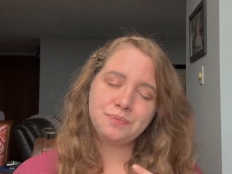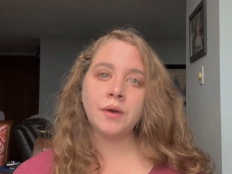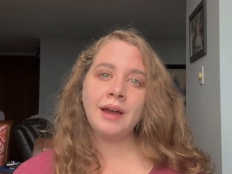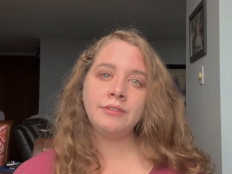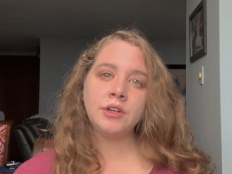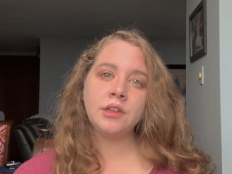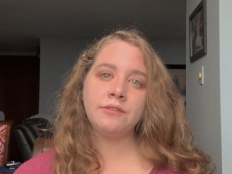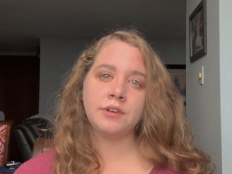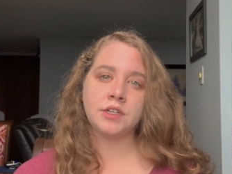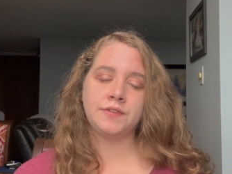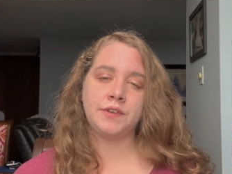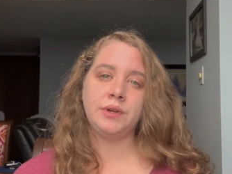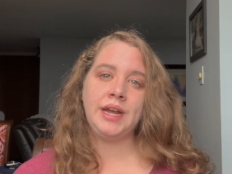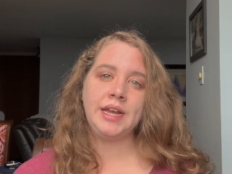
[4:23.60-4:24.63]
After the
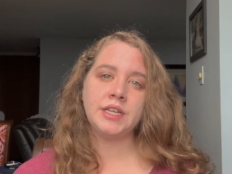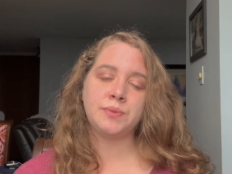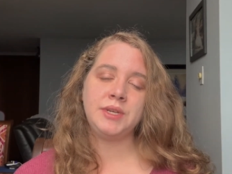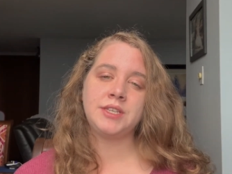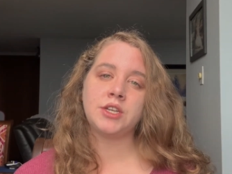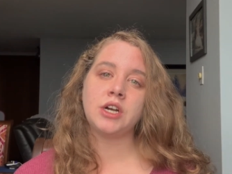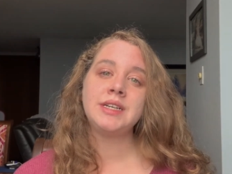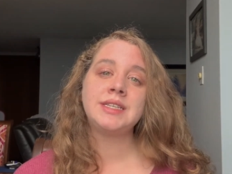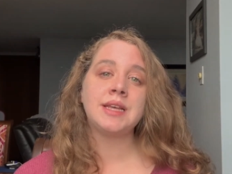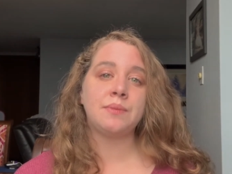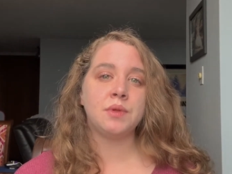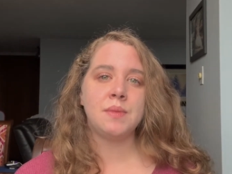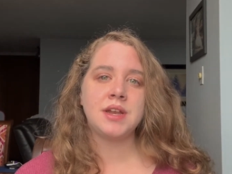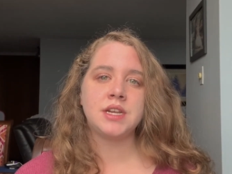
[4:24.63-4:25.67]
first few days, we started
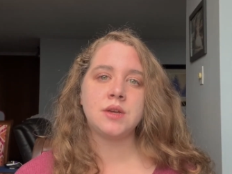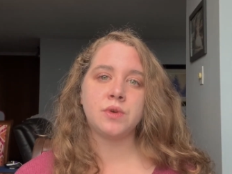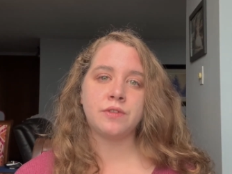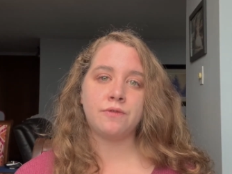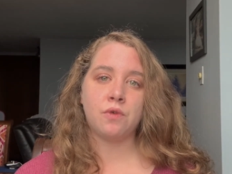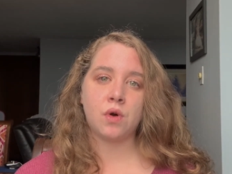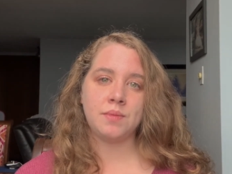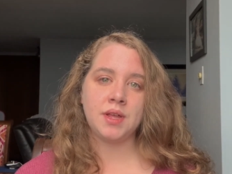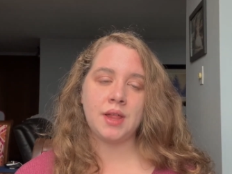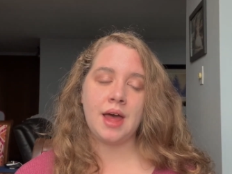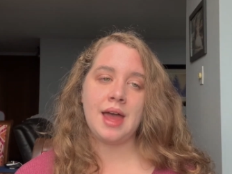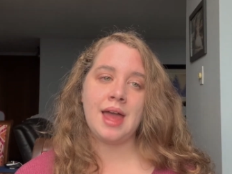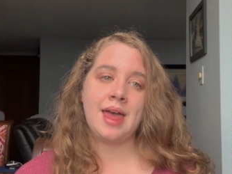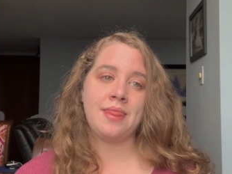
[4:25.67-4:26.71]
supplementing with
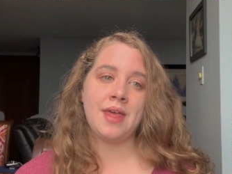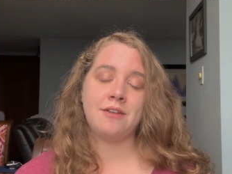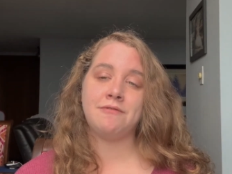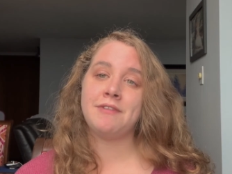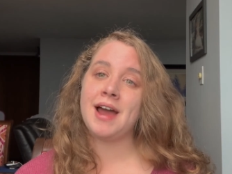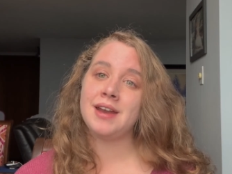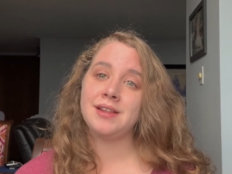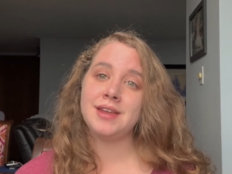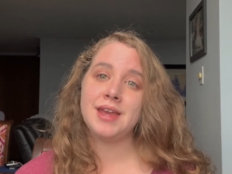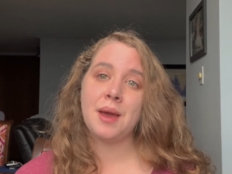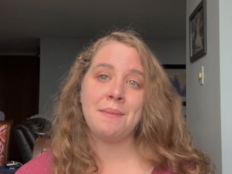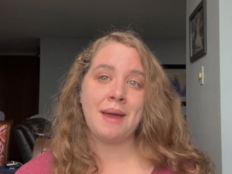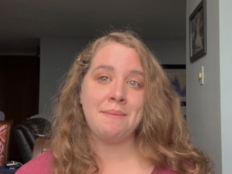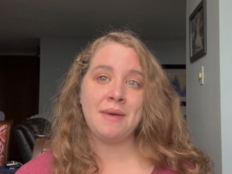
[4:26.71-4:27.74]
formula, and then finally
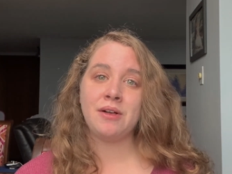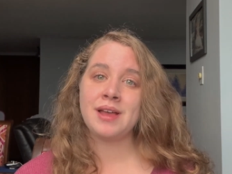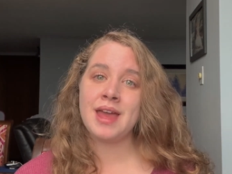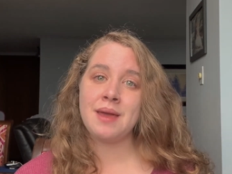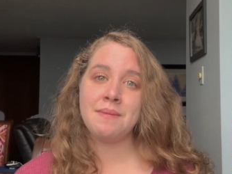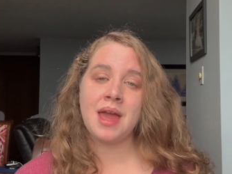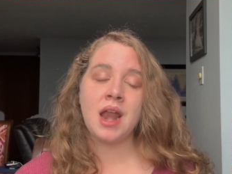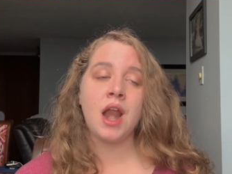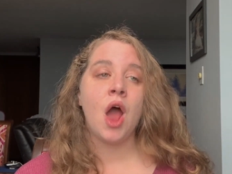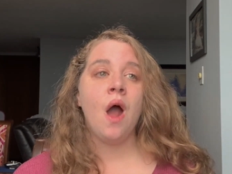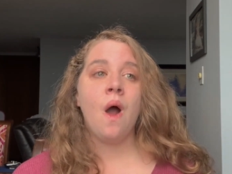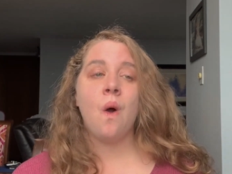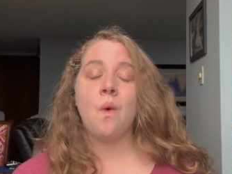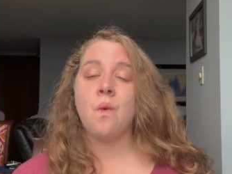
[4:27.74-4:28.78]
my milk came in
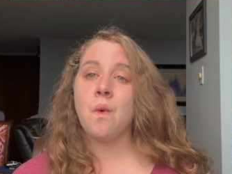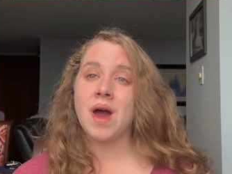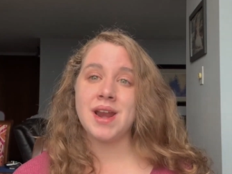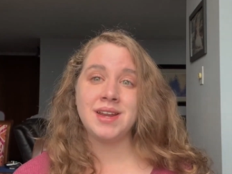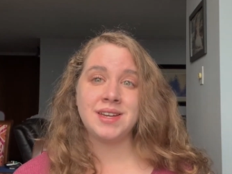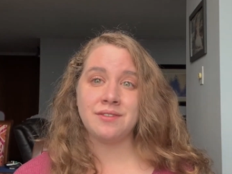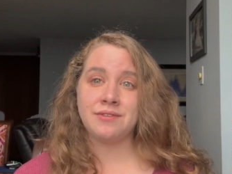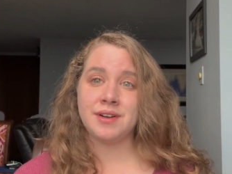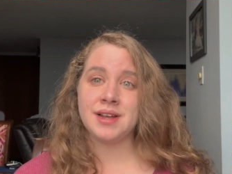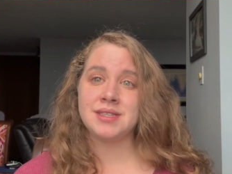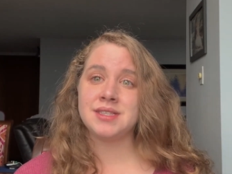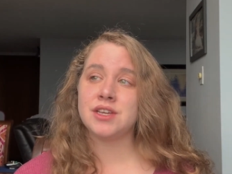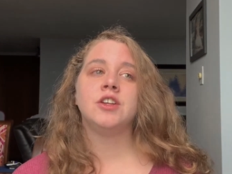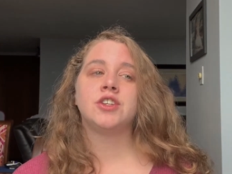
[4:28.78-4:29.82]
what a
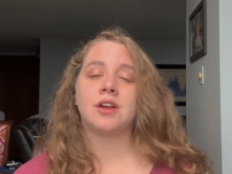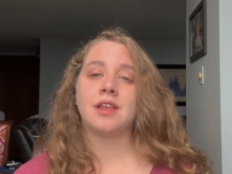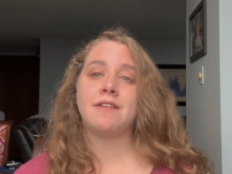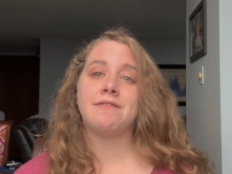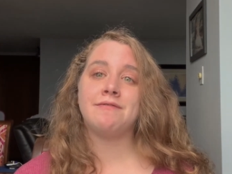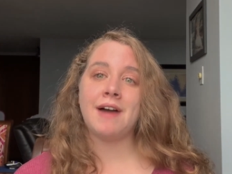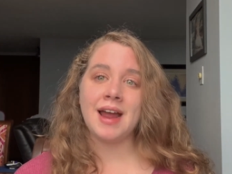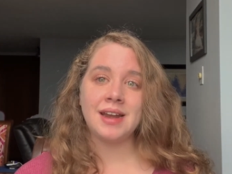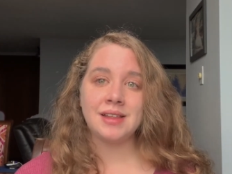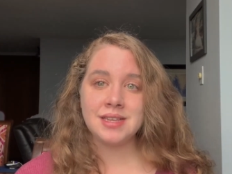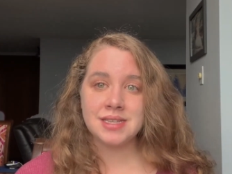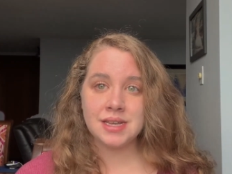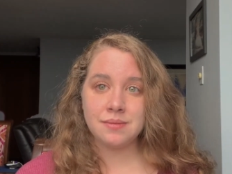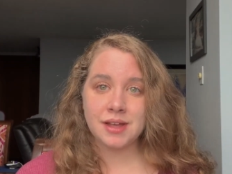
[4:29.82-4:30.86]
difference. Charlotte finally
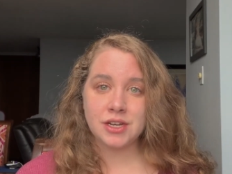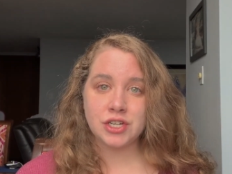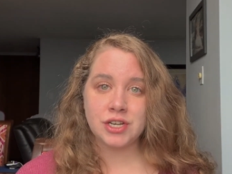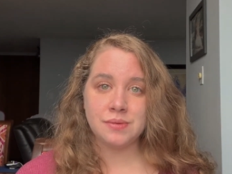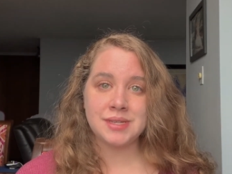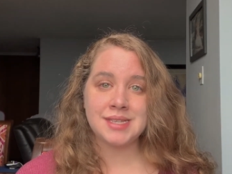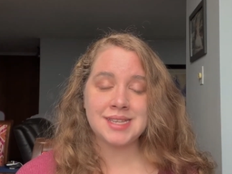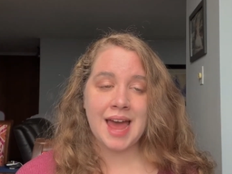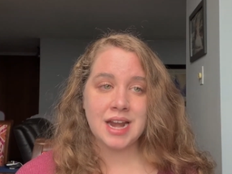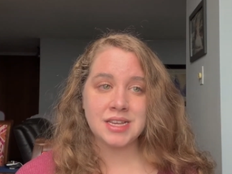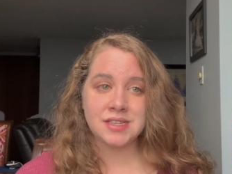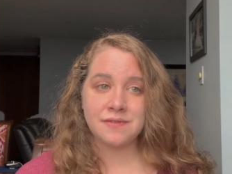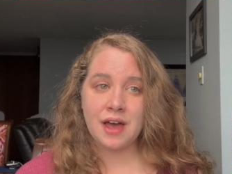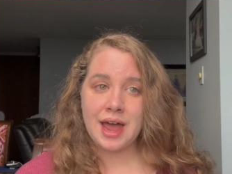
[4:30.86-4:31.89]
seemed like she was
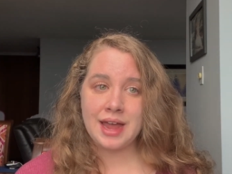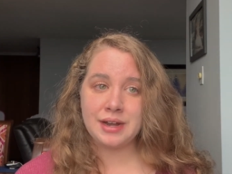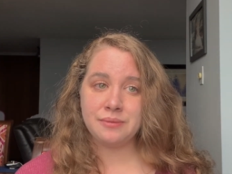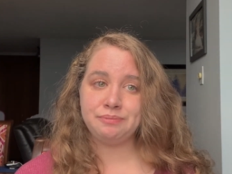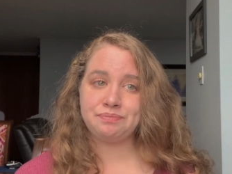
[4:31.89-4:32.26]
satisfied